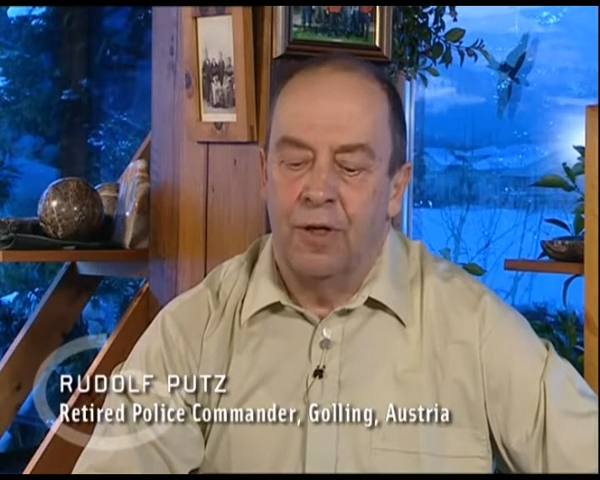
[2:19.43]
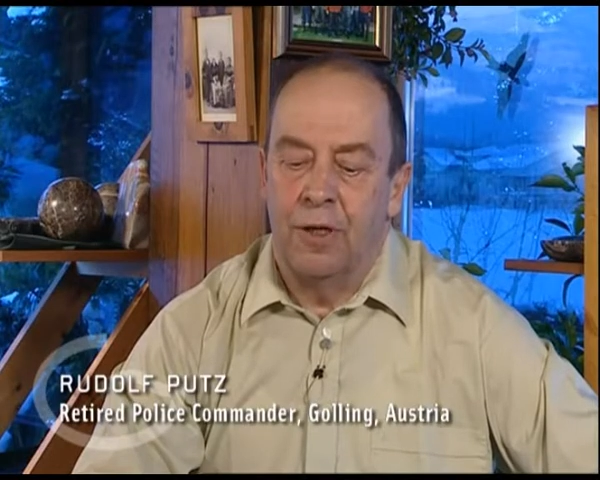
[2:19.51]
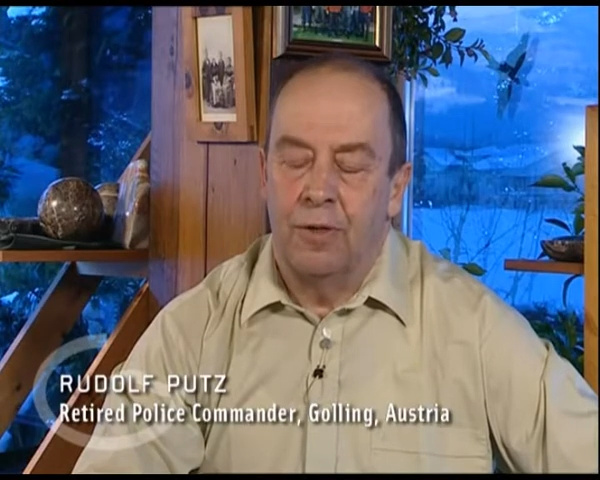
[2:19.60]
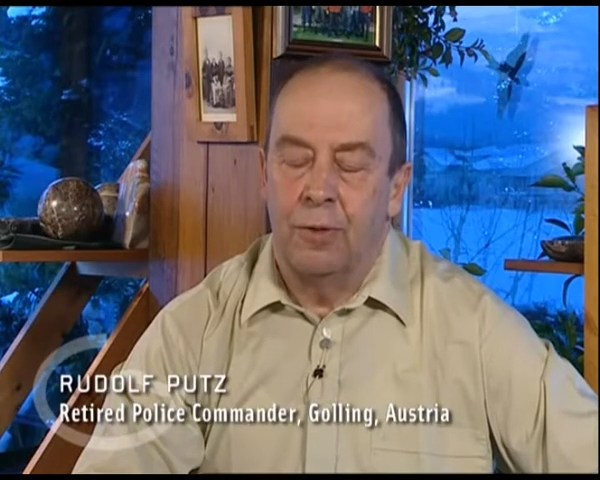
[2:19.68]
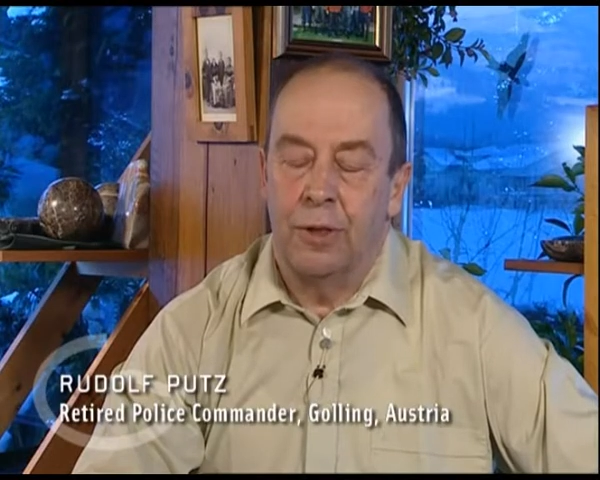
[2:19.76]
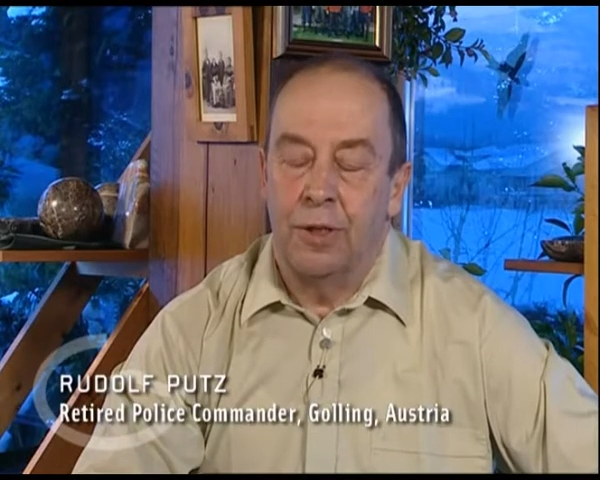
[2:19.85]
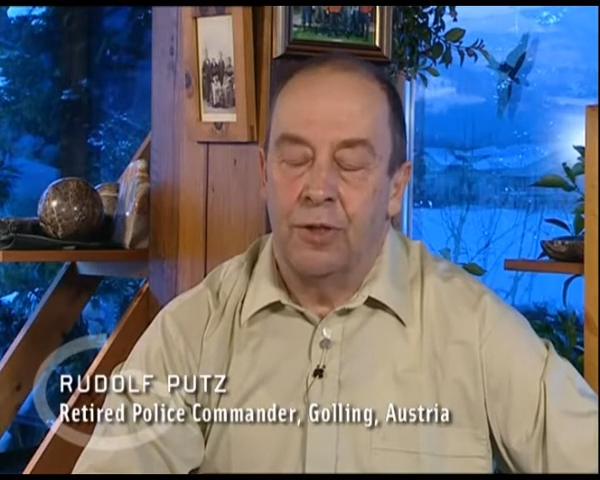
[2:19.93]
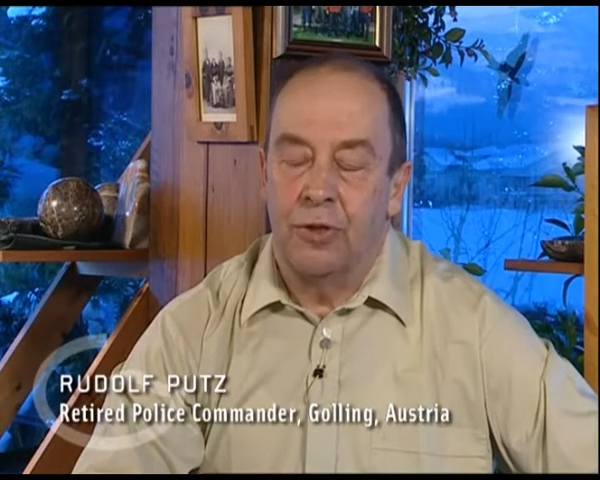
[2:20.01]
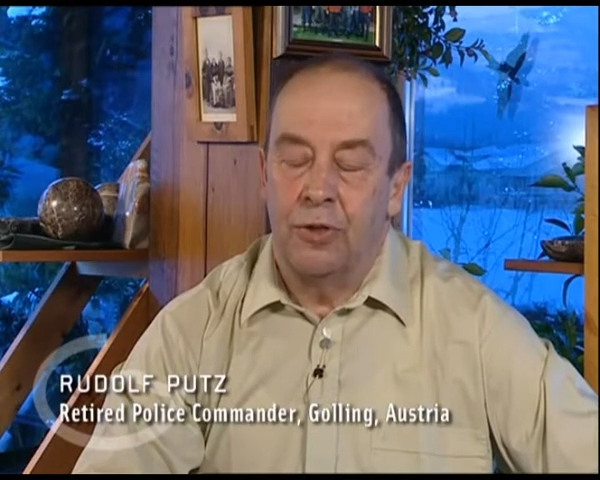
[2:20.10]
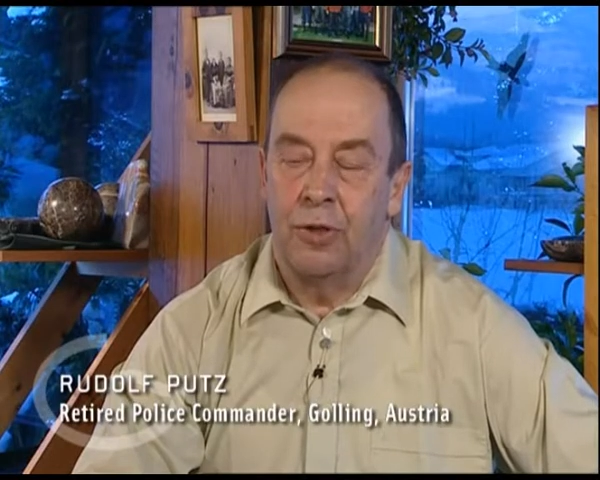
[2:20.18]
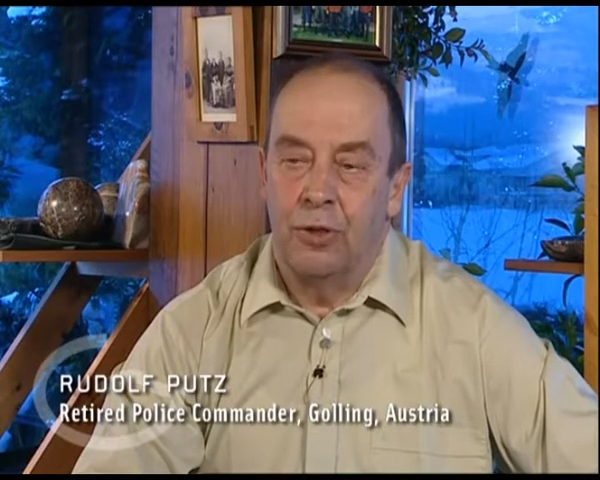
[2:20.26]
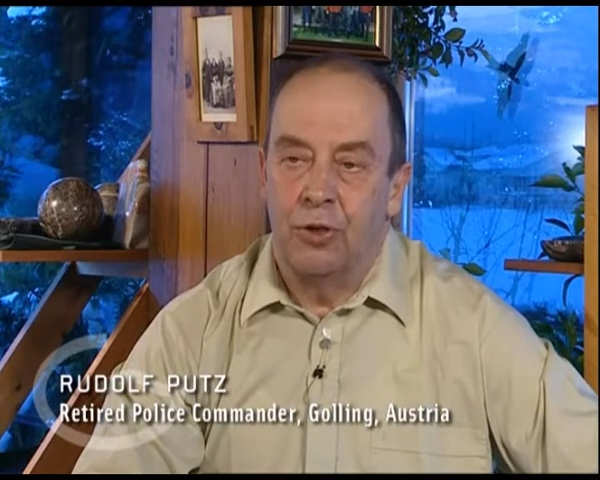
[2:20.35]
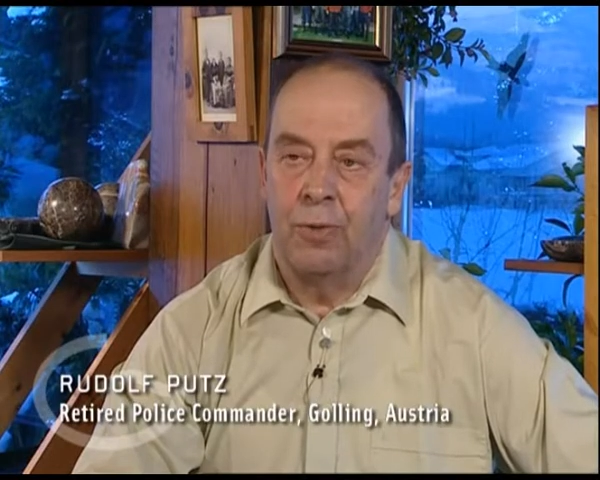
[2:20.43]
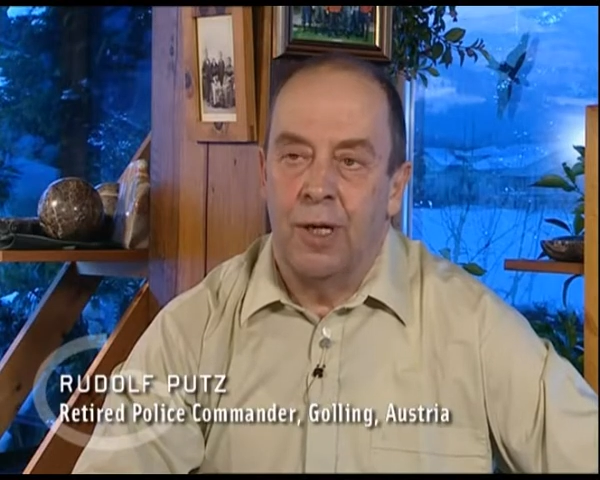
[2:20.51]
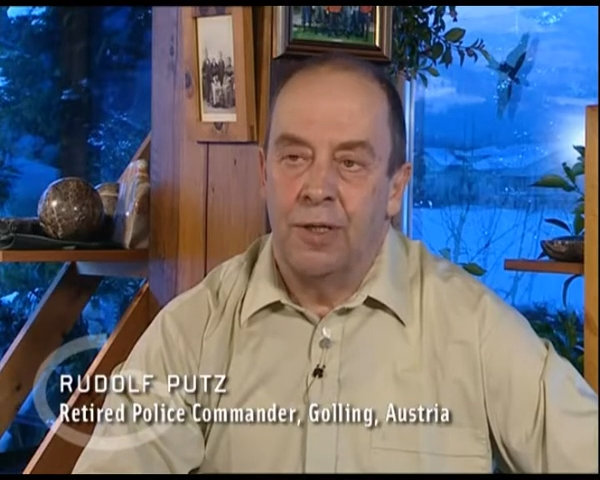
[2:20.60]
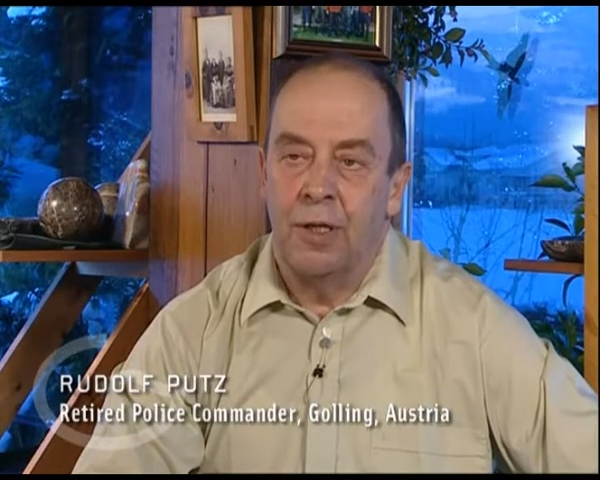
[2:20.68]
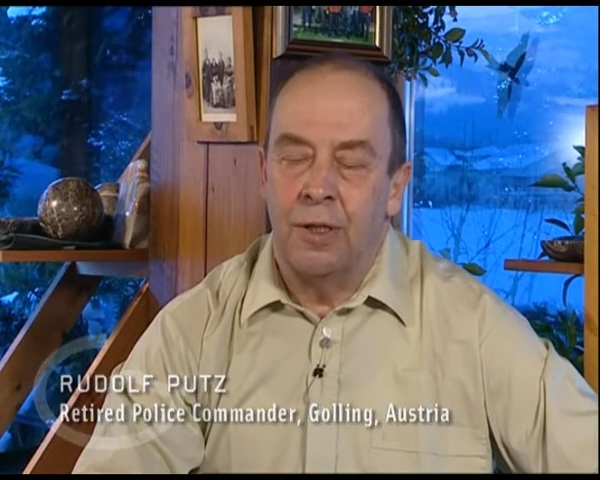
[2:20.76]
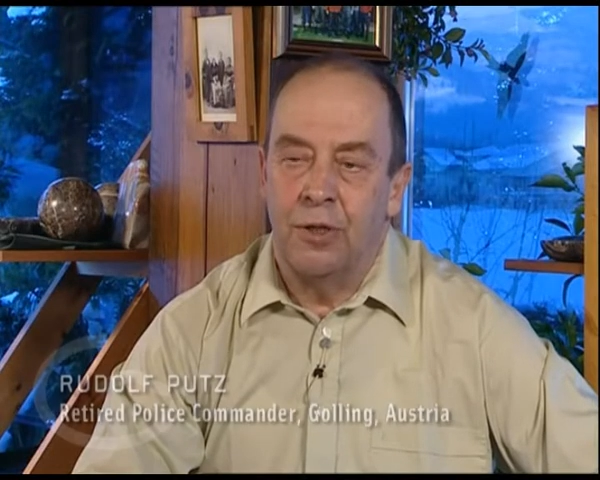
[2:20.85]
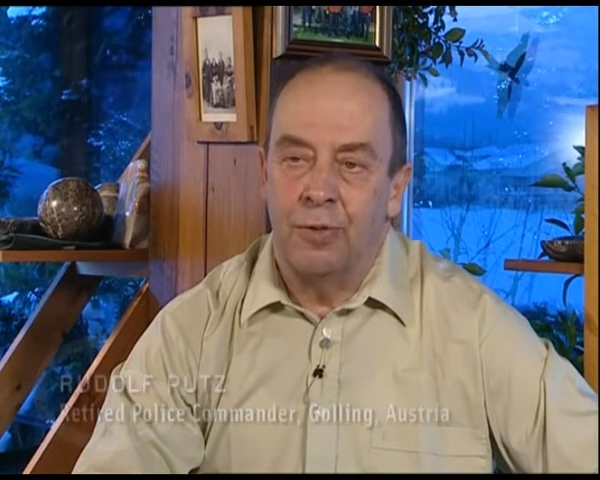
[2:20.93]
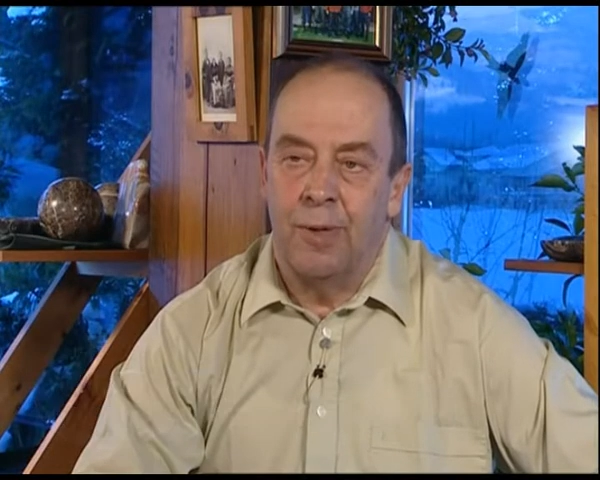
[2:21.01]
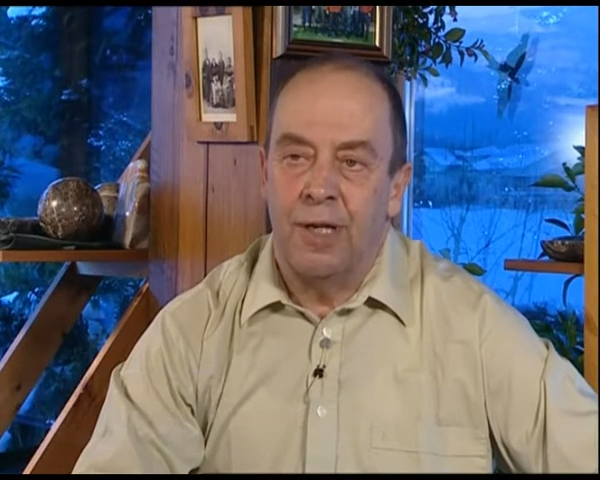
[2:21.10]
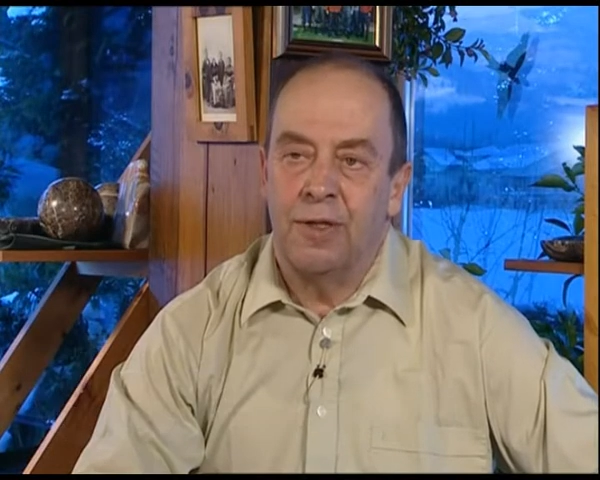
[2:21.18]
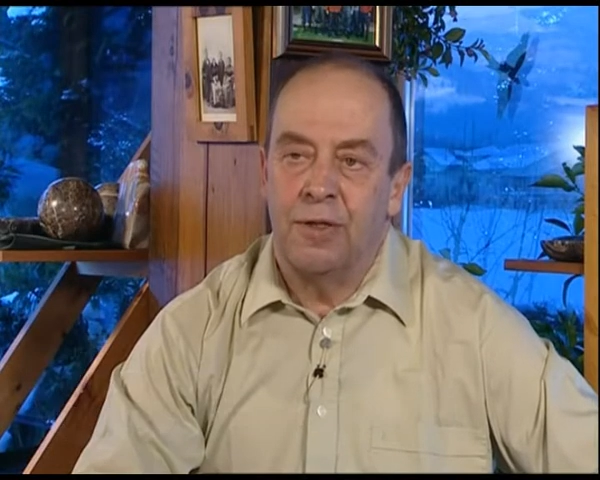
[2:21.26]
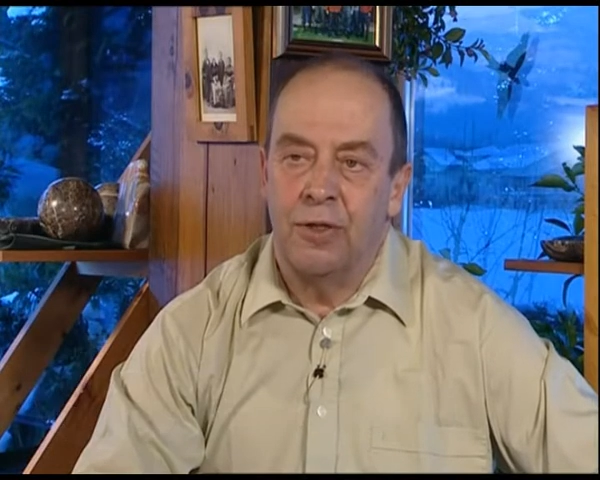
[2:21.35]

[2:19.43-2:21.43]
stinking black fluid